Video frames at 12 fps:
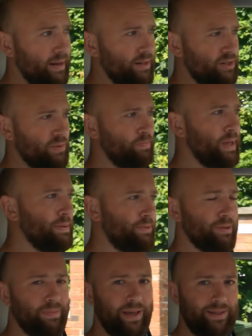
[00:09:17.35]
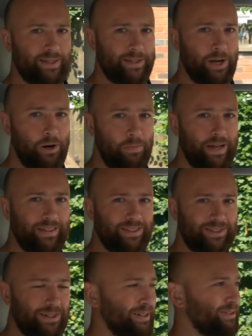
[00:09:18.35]
And it just beeped at me to tell me
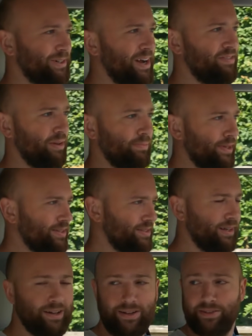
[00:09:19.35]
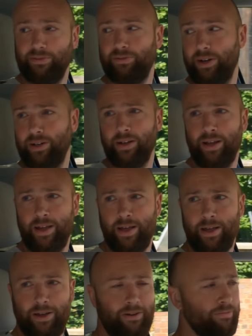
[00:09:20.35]
to start driving because the cars in front
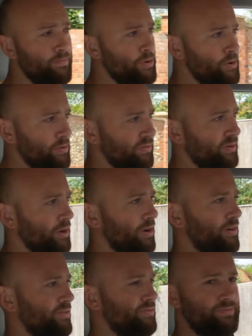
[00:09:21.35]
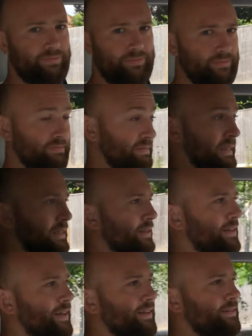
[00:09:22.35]
have moved off.
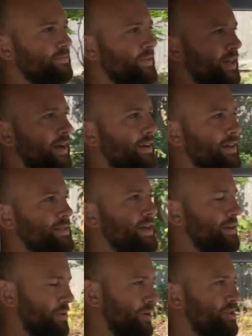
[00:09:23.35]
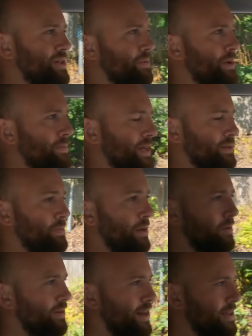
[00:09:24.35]
I like technology and it makes me
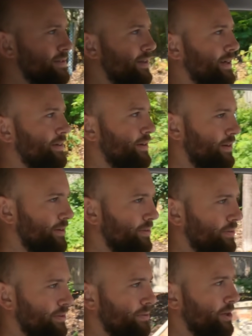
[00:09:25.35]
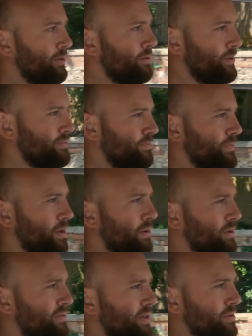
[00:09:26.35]
look less like an idiot on the road. I
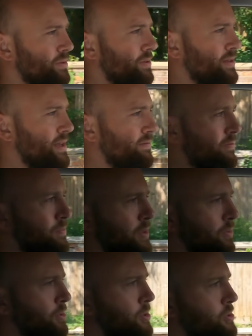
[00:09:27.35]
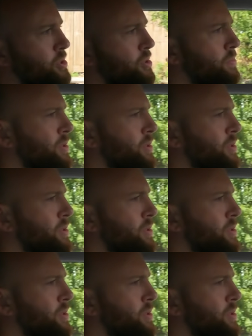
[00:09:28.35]
wonder if it could do the same for me on YouTube.